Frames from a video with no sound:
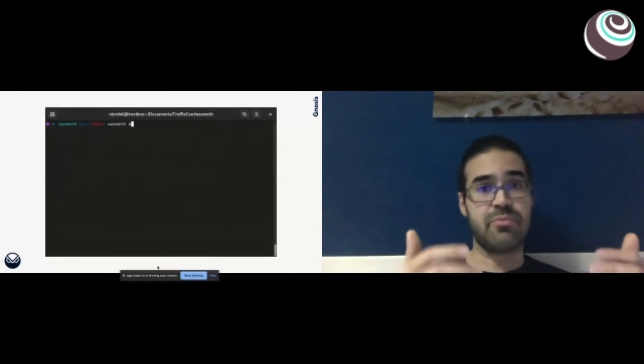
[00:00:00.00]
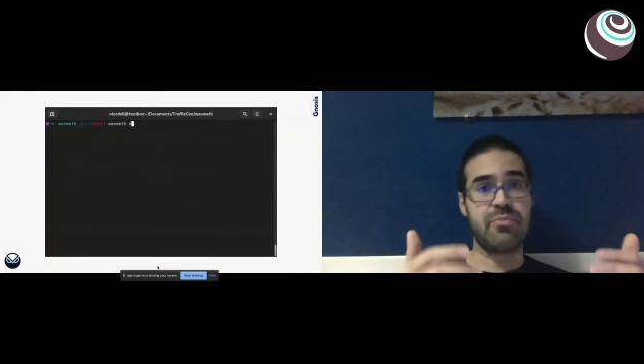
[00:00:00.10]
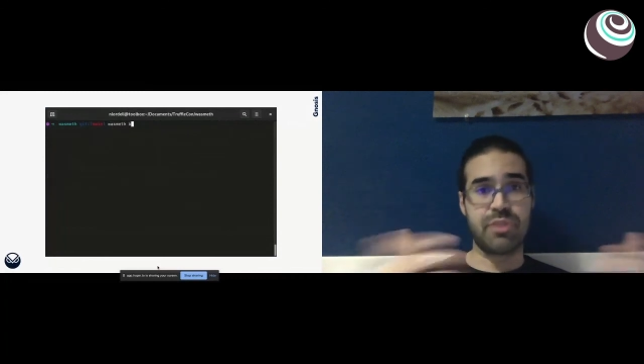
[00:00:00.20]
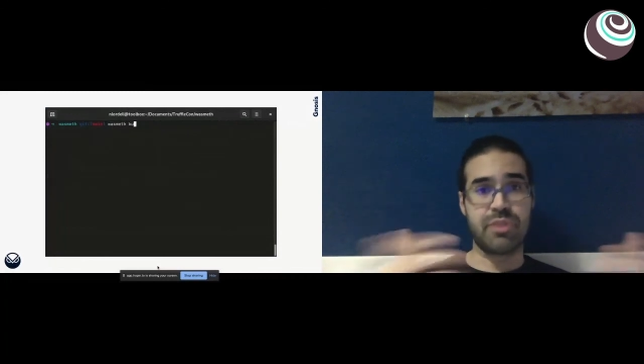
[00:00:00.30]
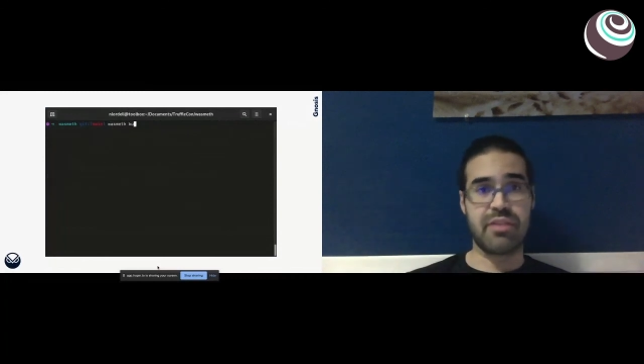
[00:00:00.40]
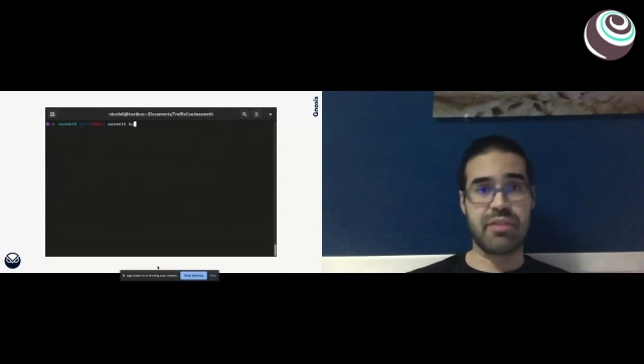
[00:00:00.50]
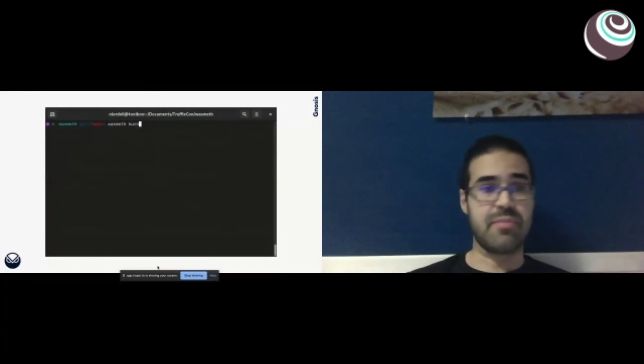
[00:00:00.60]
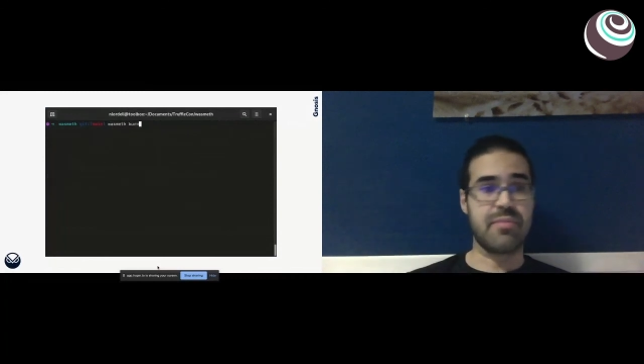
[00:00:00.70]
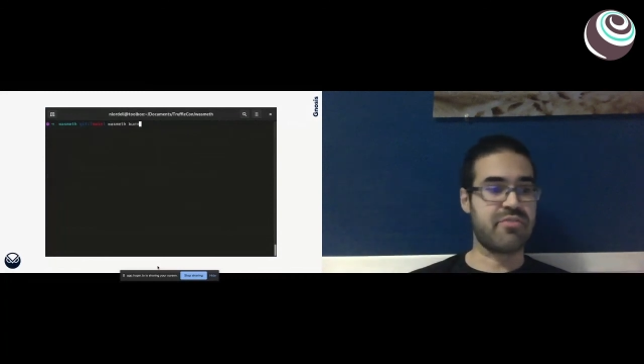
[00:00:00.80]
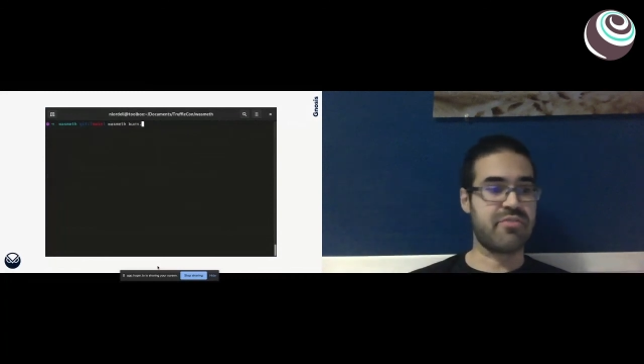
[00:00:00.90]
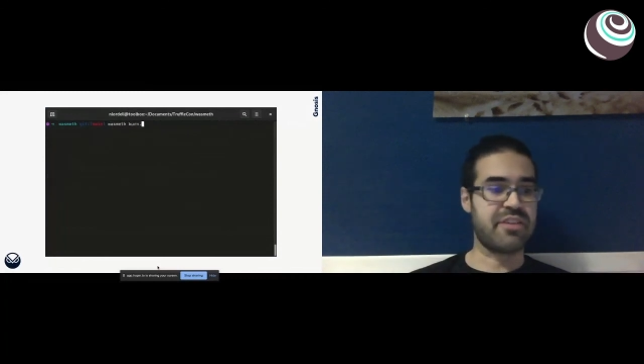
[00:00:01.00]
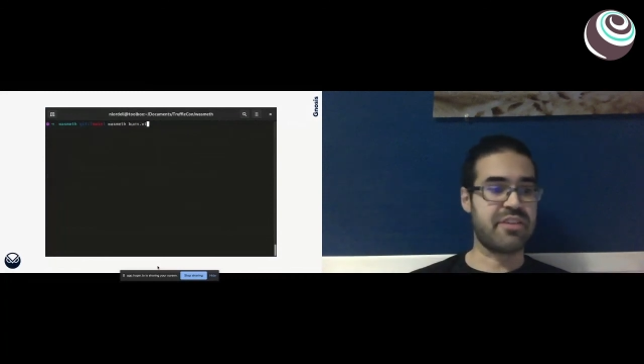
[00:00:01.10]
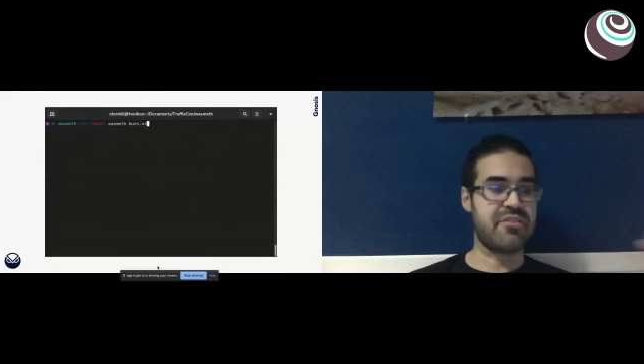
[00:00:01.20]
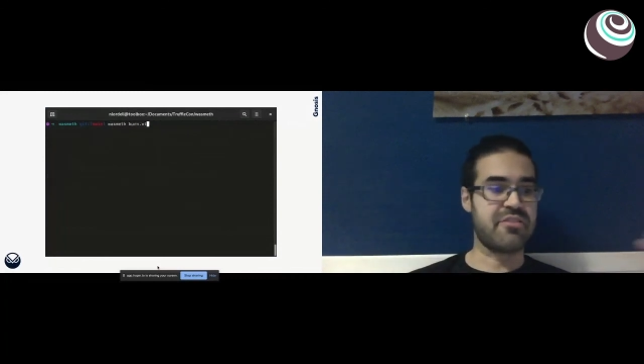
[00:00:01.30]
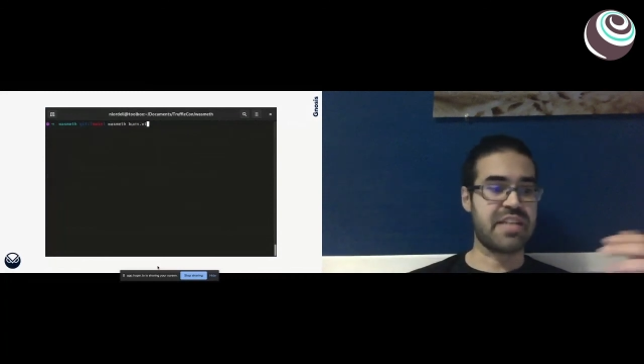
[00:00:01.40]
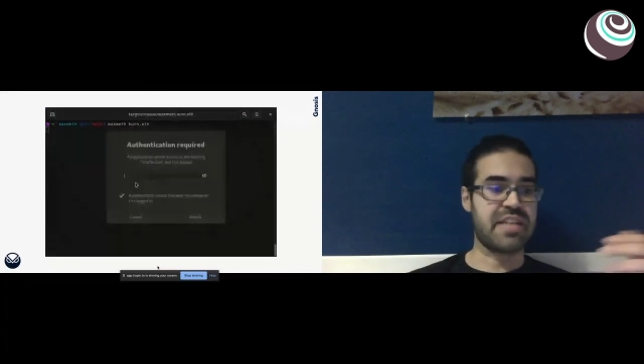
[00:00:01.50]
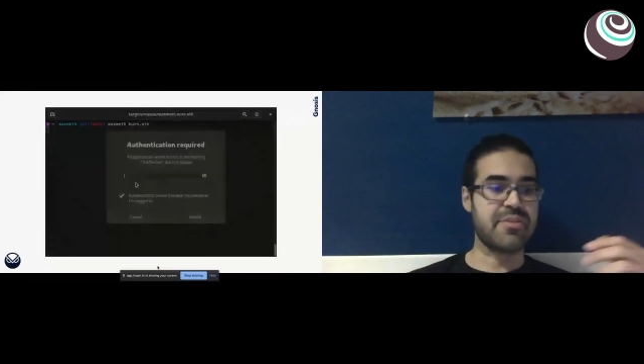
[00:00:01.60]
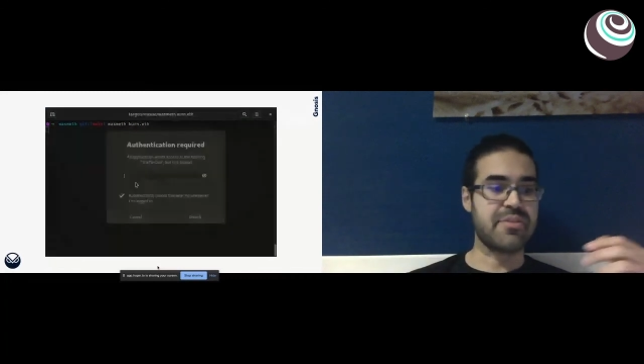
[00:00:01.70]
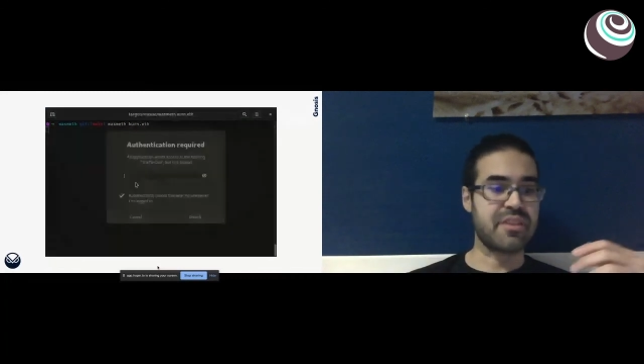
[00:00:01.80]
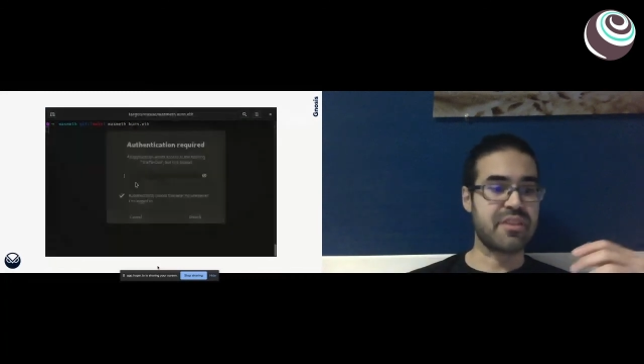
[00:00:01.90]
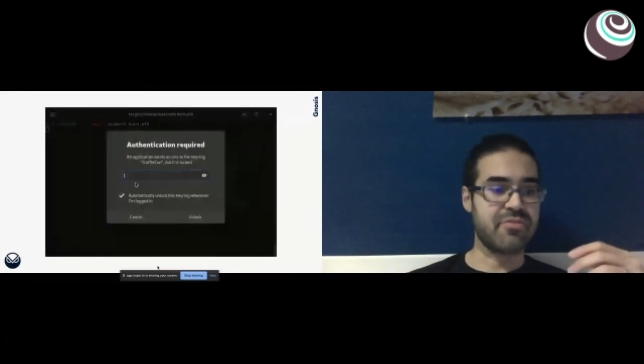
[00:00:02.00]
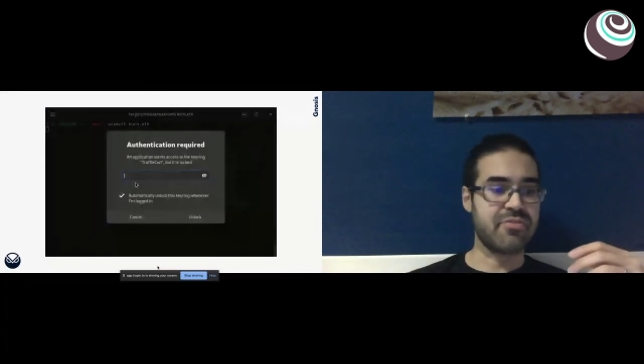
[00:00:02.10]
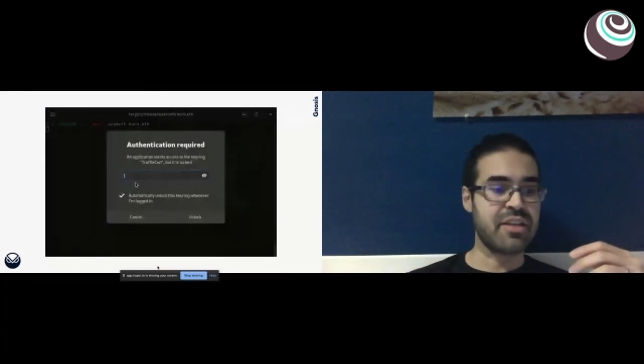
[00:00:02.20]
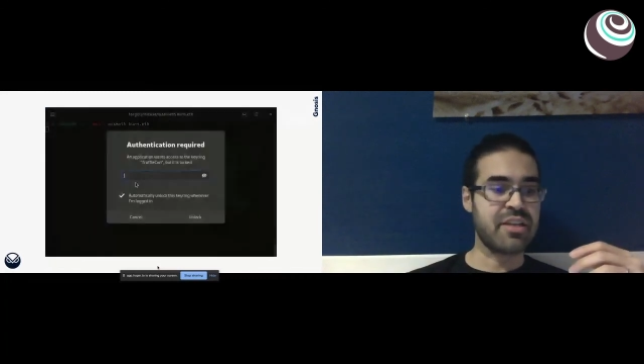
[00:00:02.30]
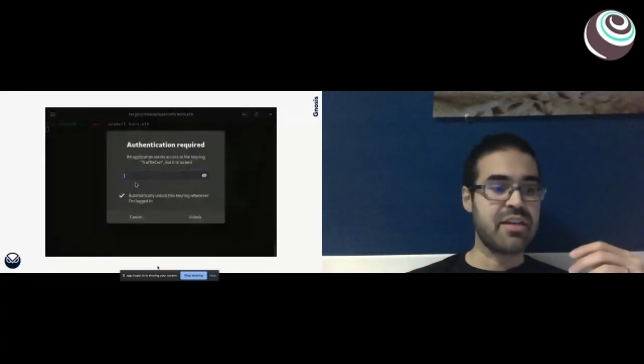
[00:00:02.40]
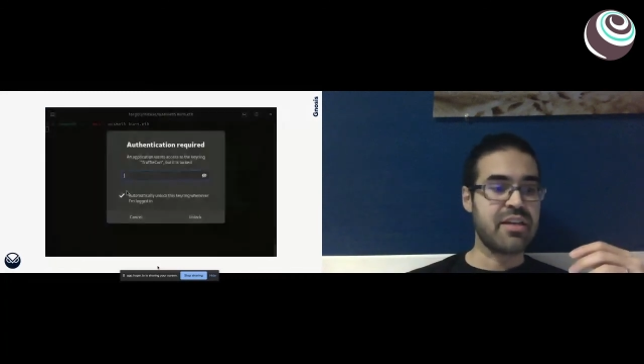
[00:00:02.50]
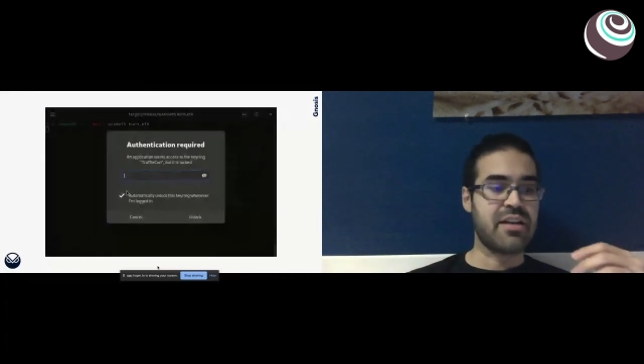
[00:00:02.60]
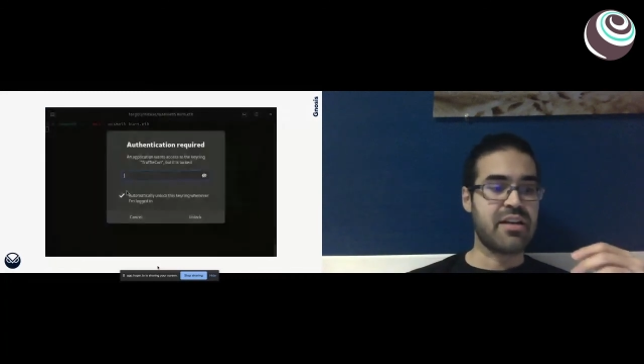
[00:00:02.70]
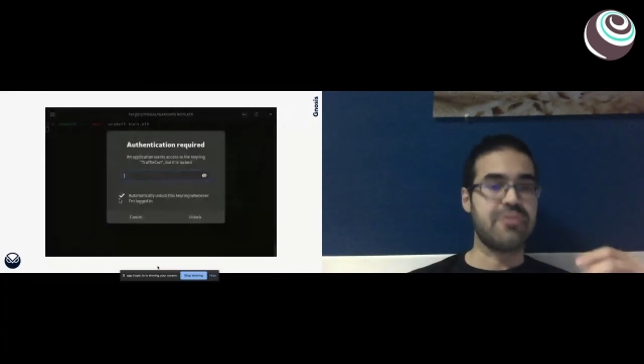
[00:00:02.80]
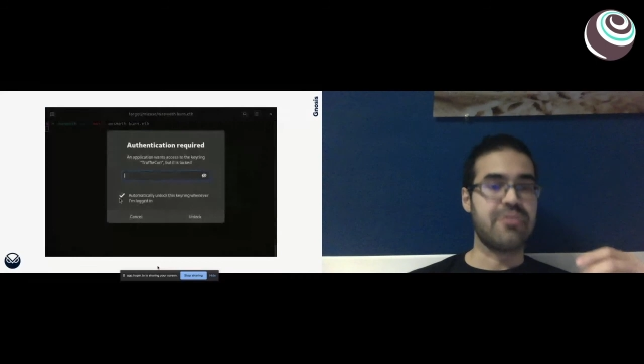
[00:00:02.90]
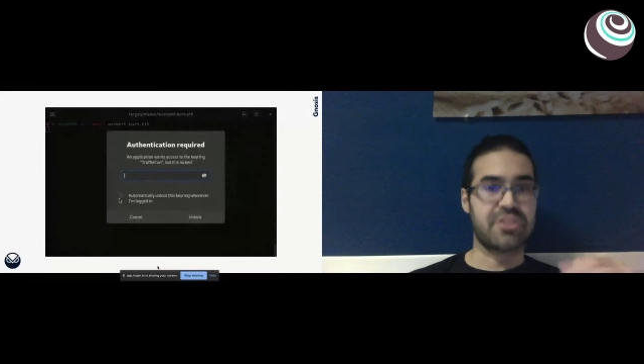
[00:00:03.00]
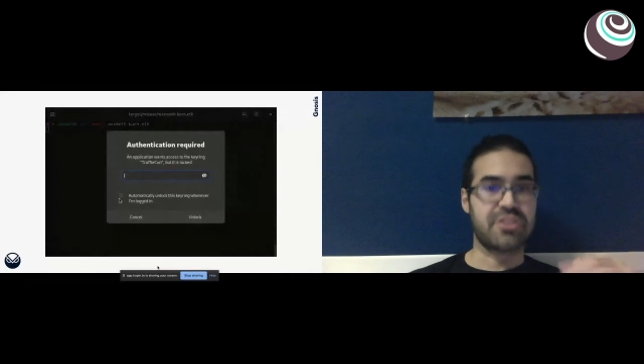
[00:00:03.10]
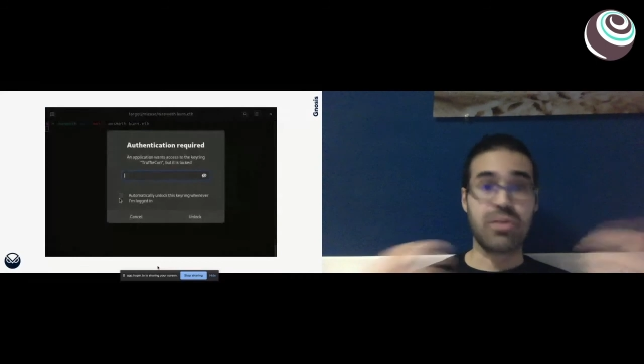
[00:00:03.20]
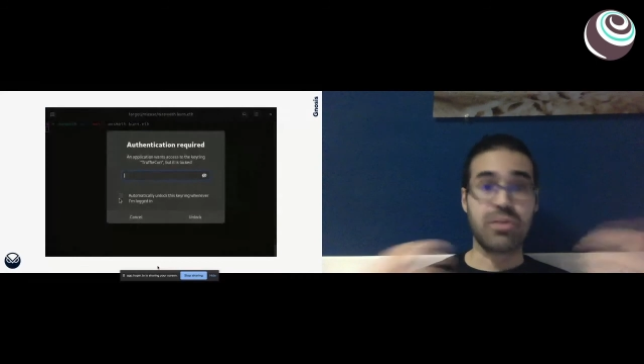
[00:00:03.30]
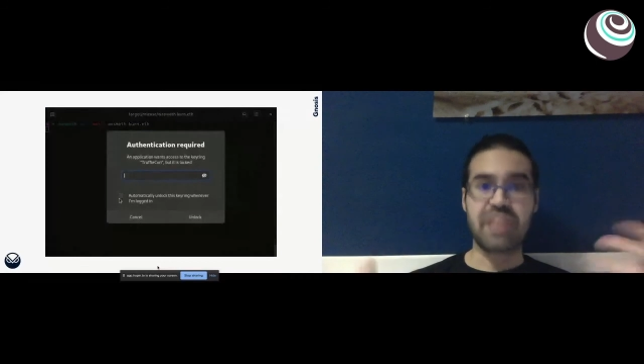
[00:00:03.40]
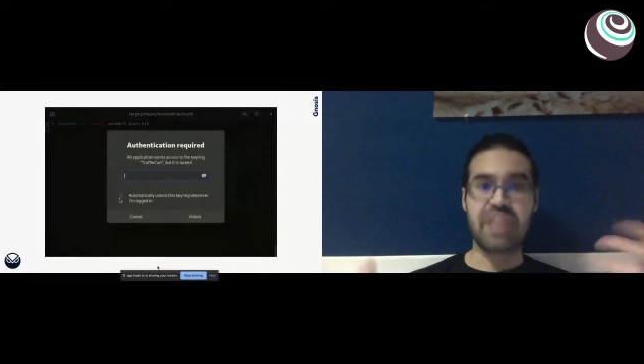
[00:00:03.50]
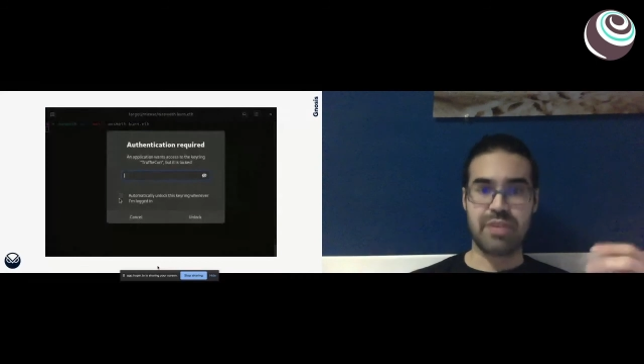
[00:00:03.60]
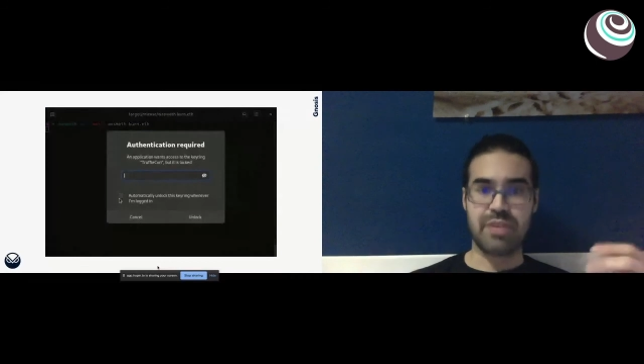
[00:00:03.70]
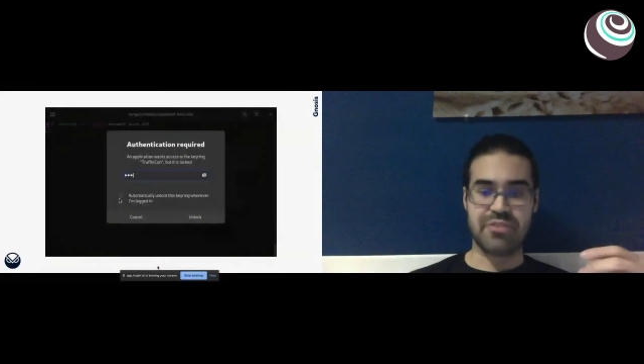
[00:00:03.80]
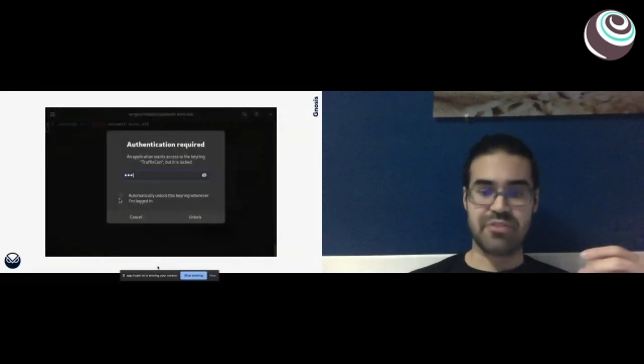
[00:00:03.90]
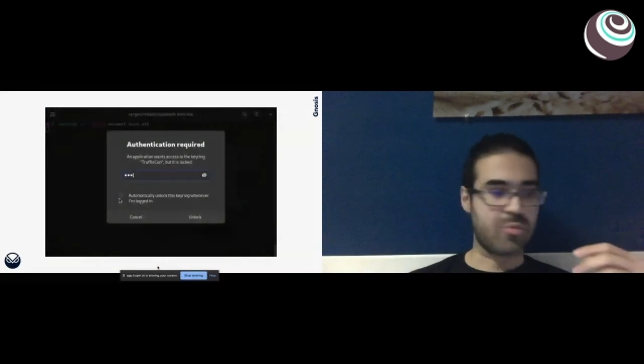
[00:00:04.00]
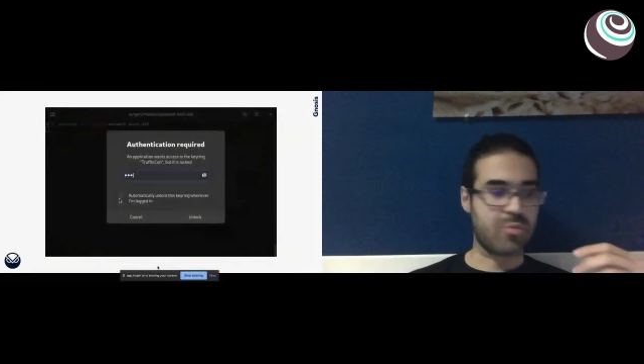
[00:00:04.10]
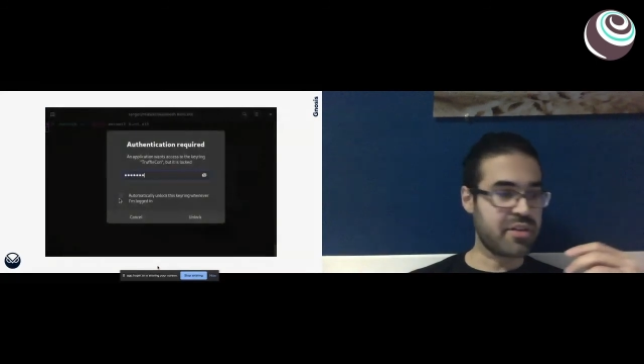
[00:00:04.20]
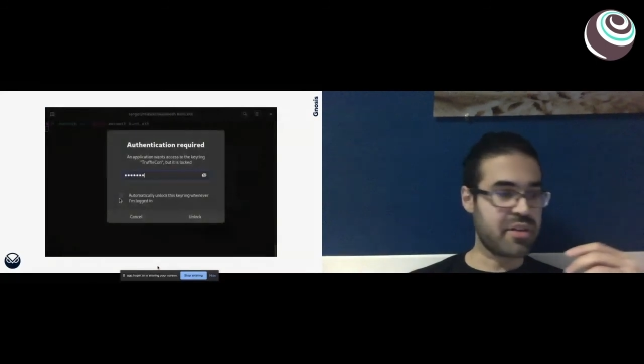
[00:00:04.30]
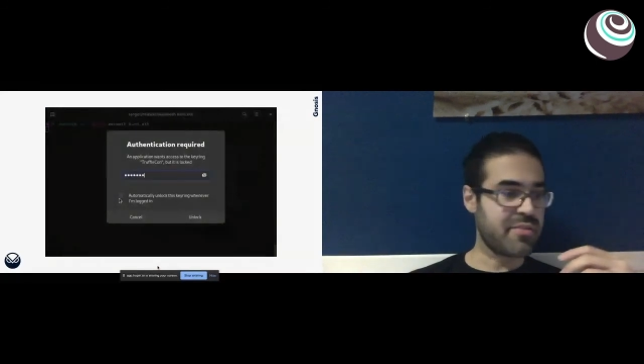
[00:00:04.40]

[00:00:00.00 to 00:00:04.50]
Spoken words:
without any modification to the dApp itself. Just the runtime would have to support it.